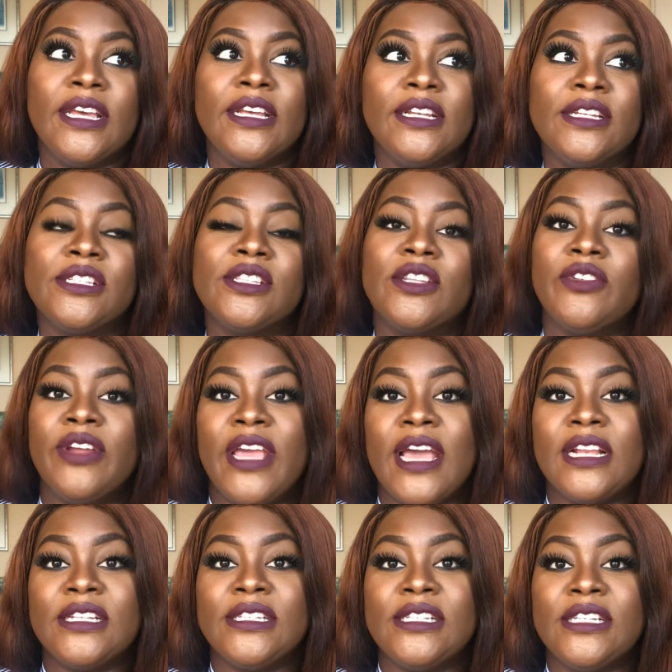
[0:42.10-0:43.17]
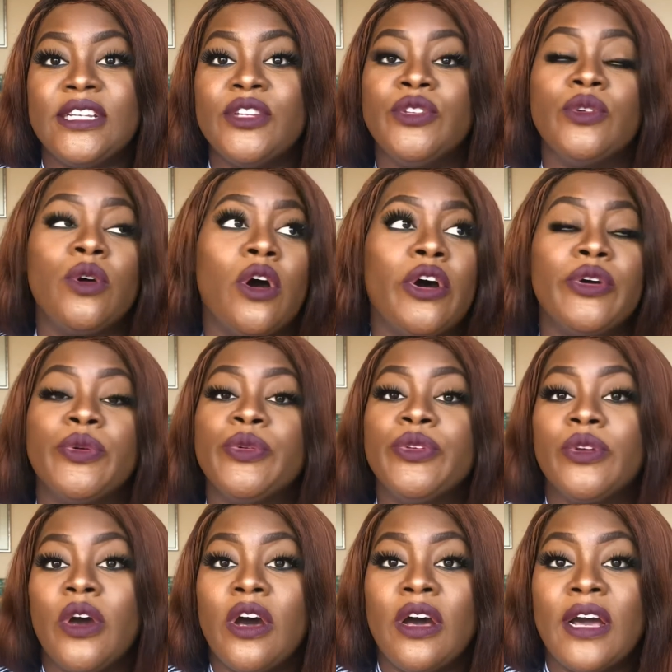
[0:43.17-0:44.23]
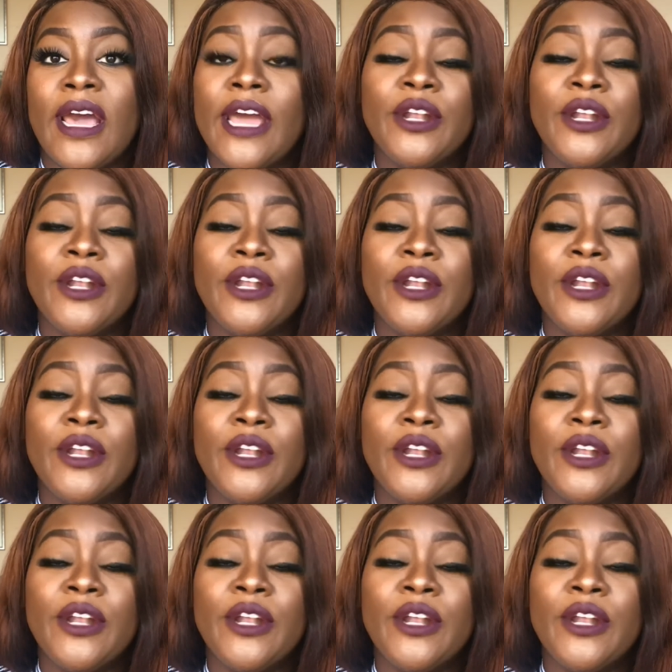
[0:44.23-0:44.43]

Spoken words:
It is the reality. You are who you are,